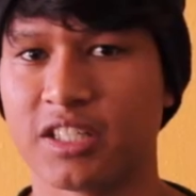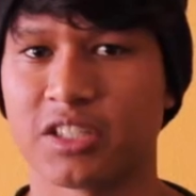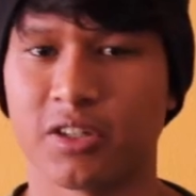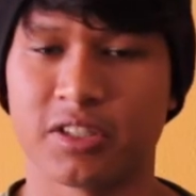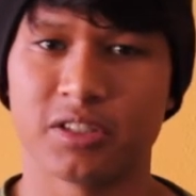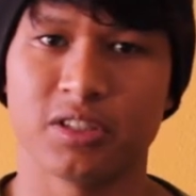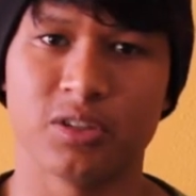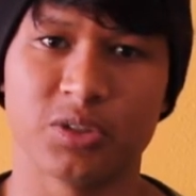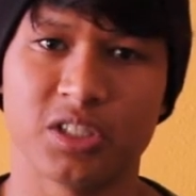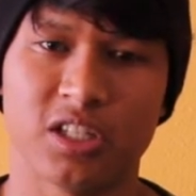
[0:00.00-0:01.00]
They started
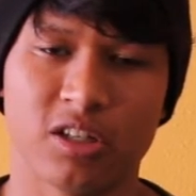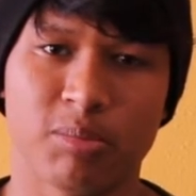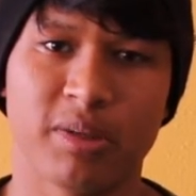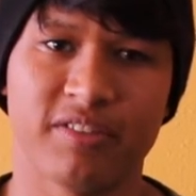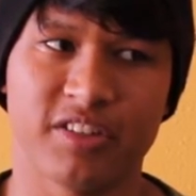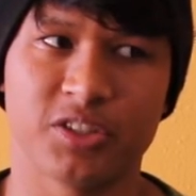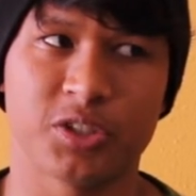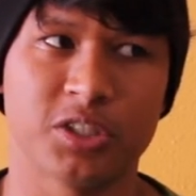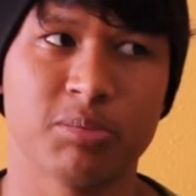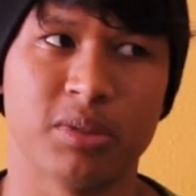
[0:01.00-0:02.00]
losing a little bit of
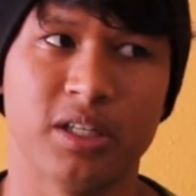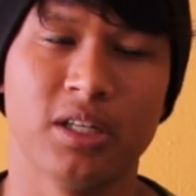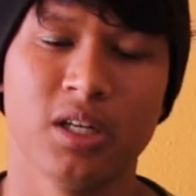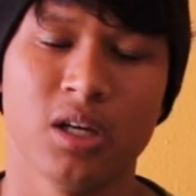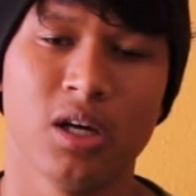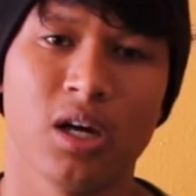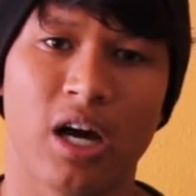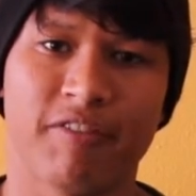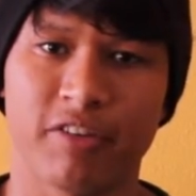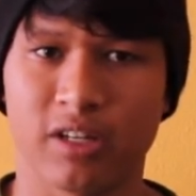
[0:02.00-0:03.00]
interest, but
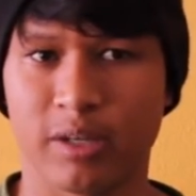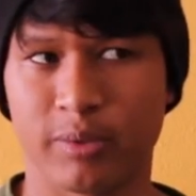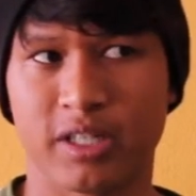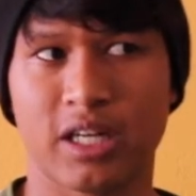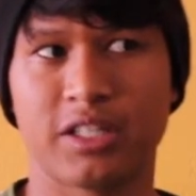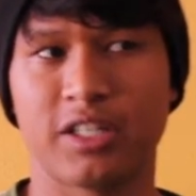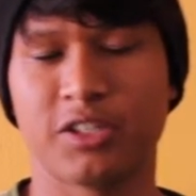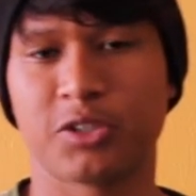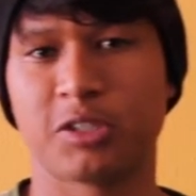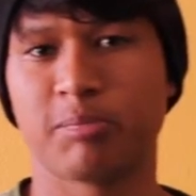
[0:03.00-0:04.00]
I felt like we got the
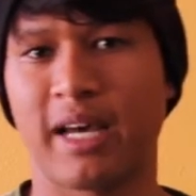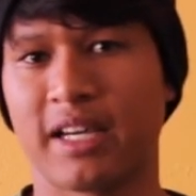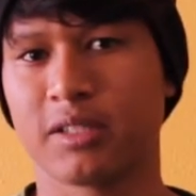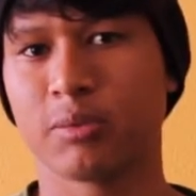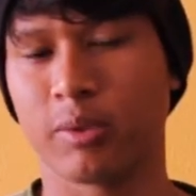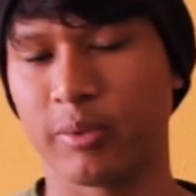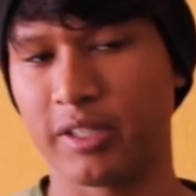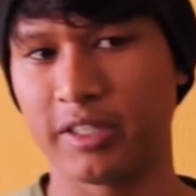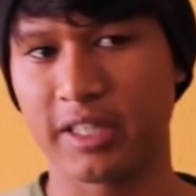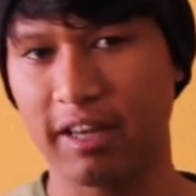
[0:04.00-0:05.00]
interest back when
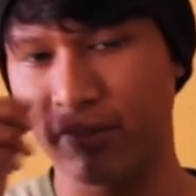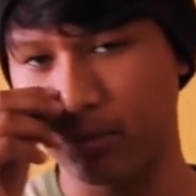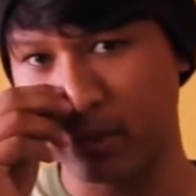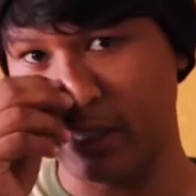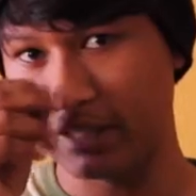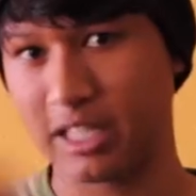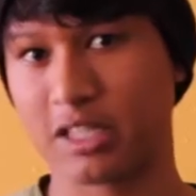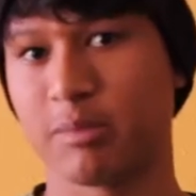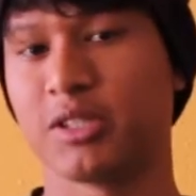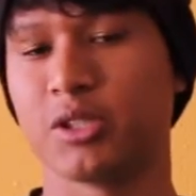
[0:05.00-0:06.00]
we gave them the
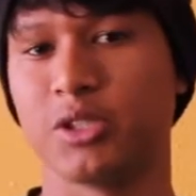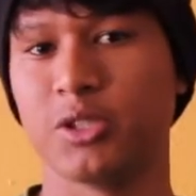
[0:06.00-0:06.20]
assessment to